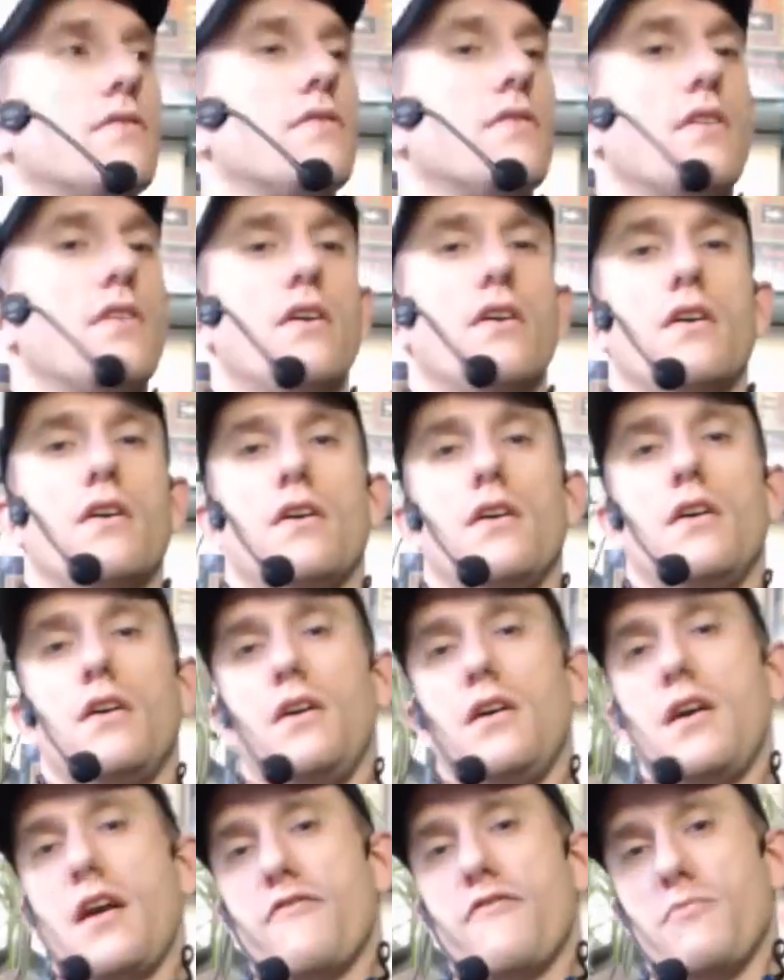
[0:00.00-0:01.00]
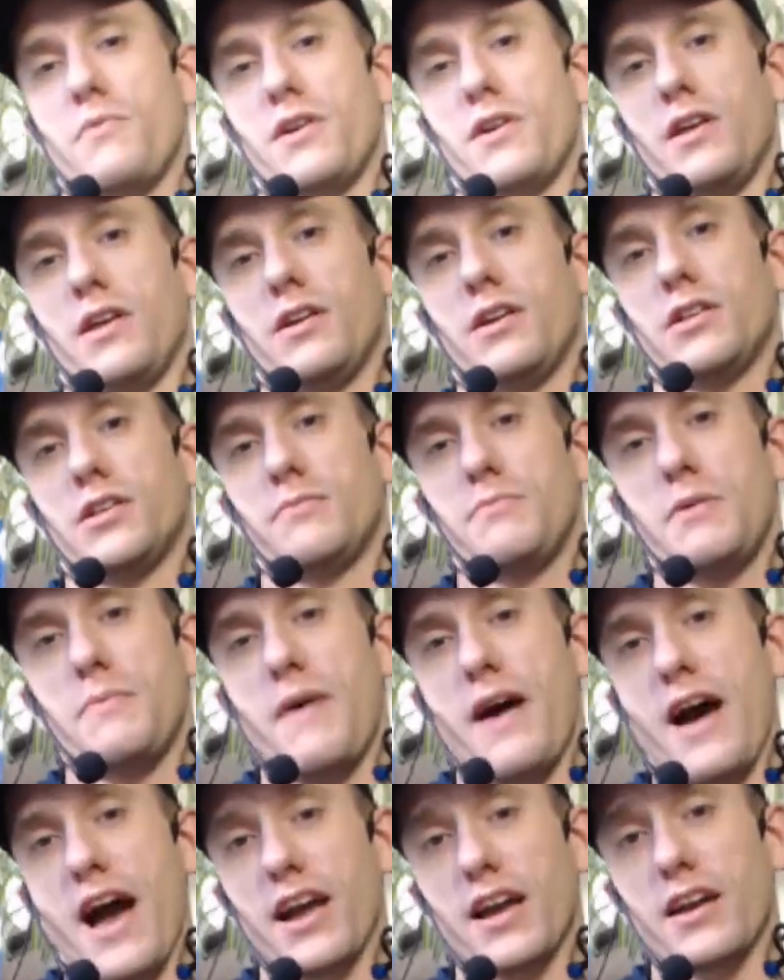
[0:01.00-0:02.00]
Andy. Hey, everybody. Good to be
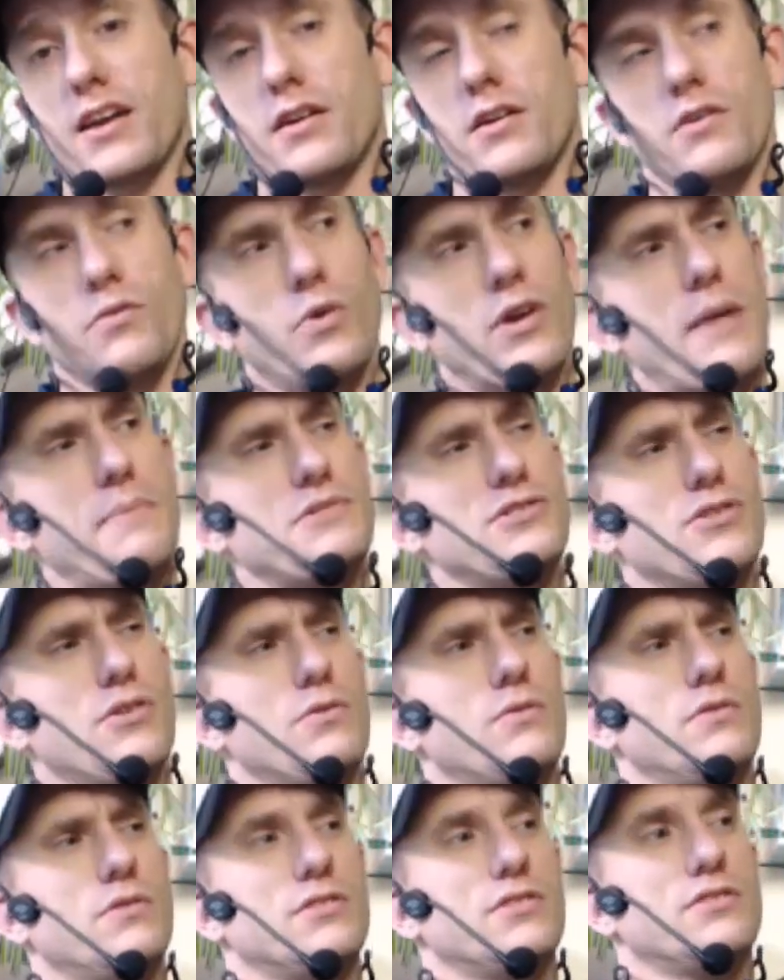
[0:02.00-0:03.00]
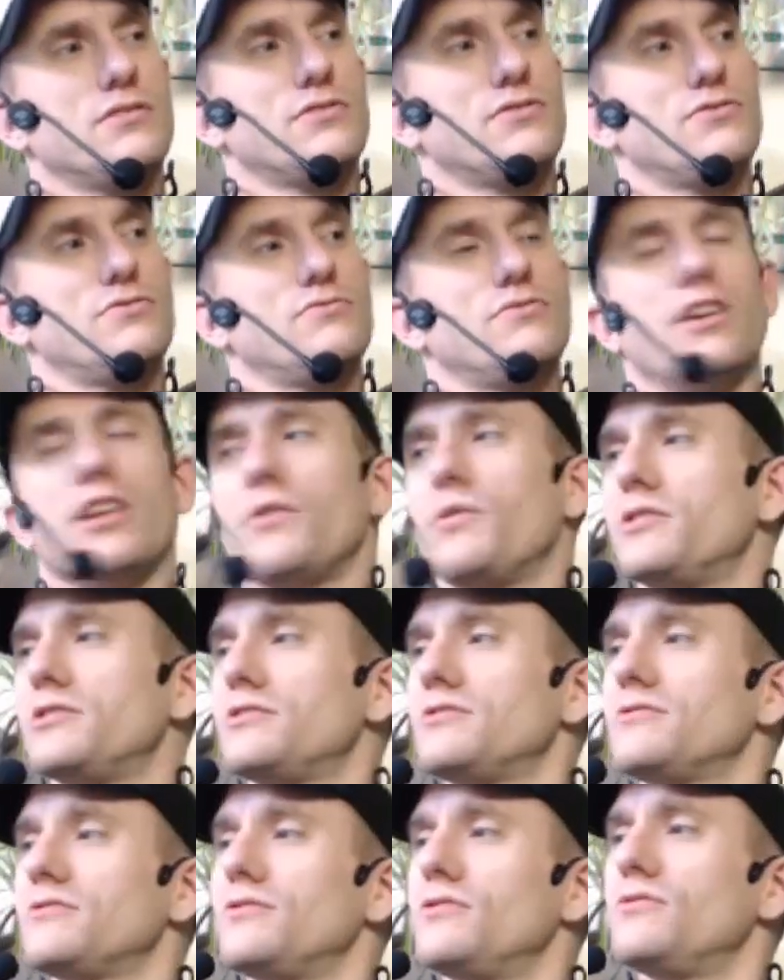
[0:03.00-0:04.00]
back. What episode is this? Anyway,
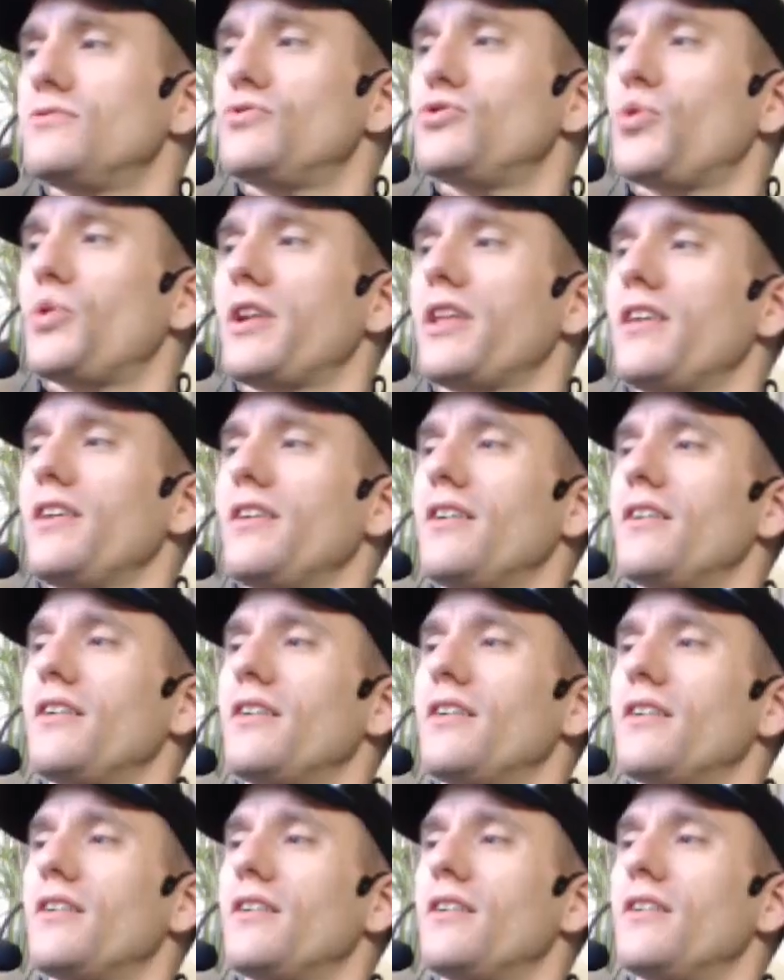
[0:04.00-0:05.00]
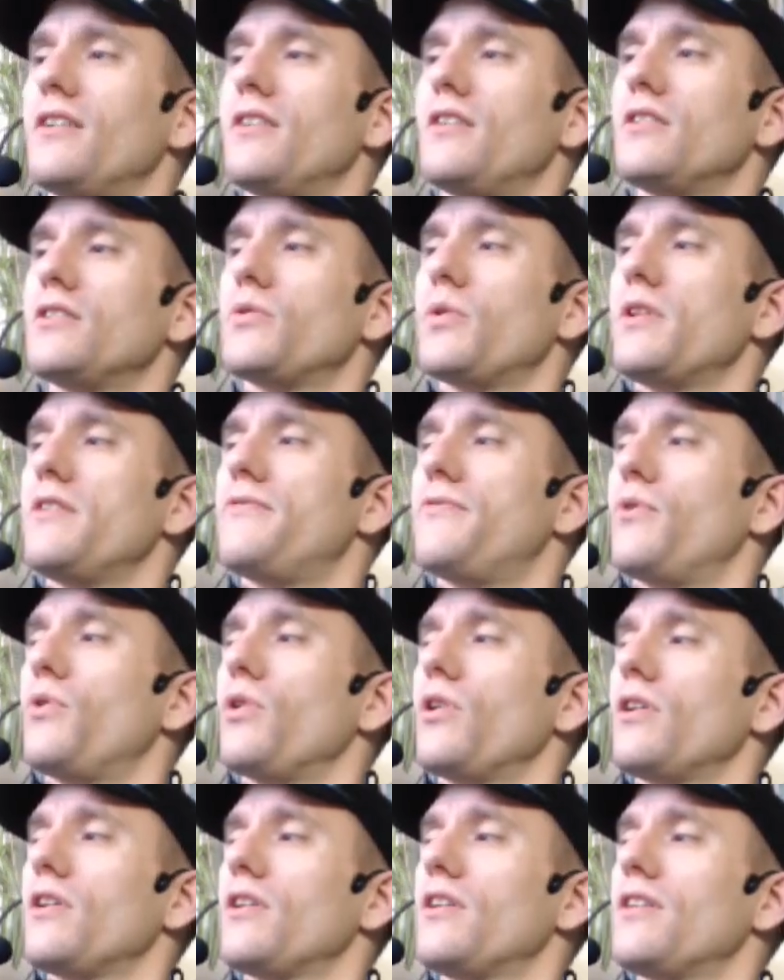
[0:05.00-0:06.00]
20, 24.
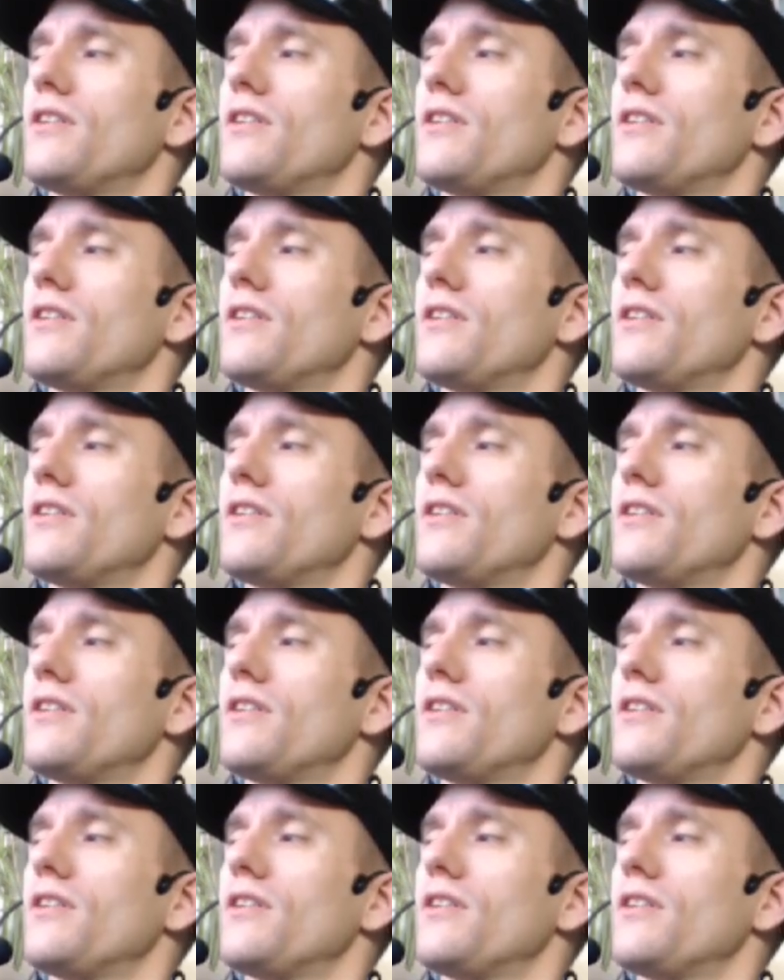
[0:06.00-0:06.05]
24.